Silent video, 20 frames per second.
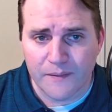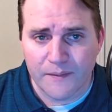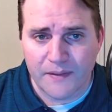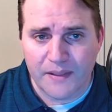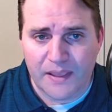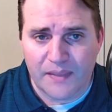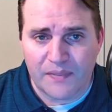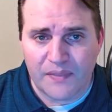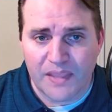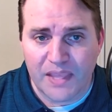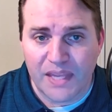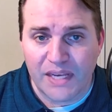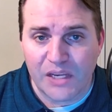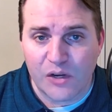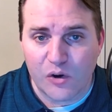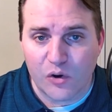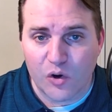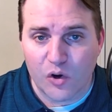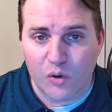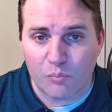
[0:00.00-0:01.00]
and then he
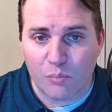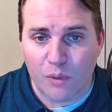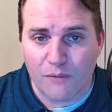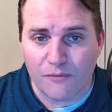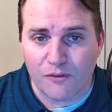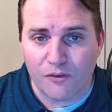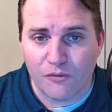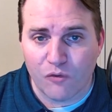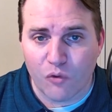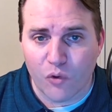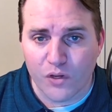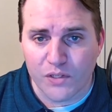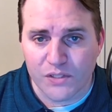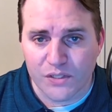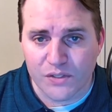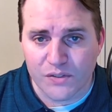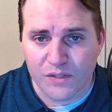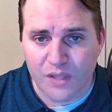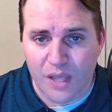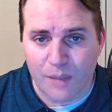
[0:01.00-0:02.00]
heard muffled
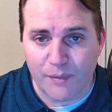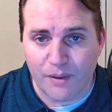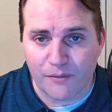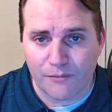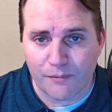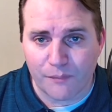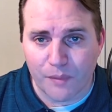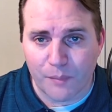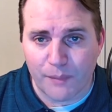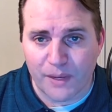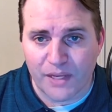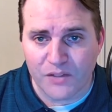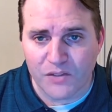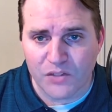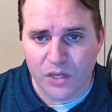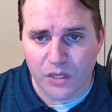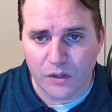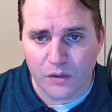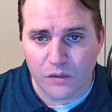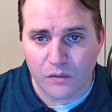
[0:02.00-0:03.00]
voices coming from the main
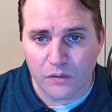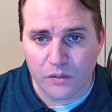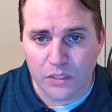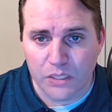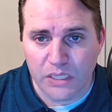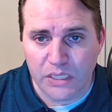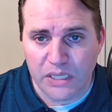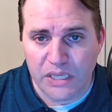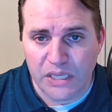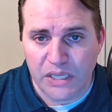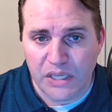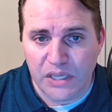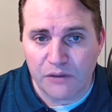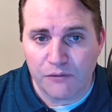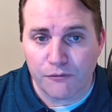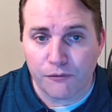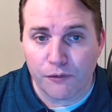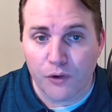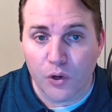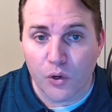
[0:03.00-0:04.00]
tunnel. He
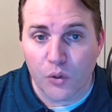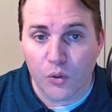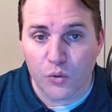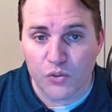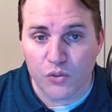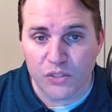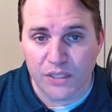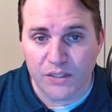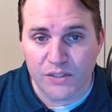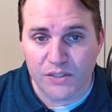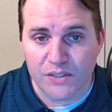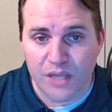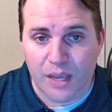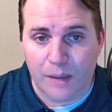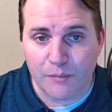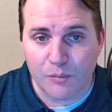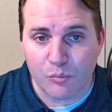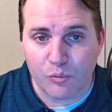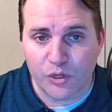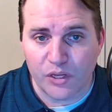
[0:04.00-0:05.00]
froze and
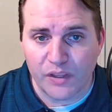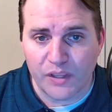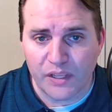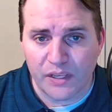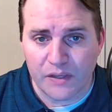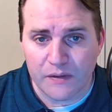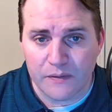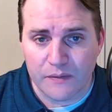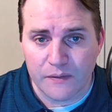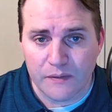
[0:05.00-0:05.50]
stopped breathing.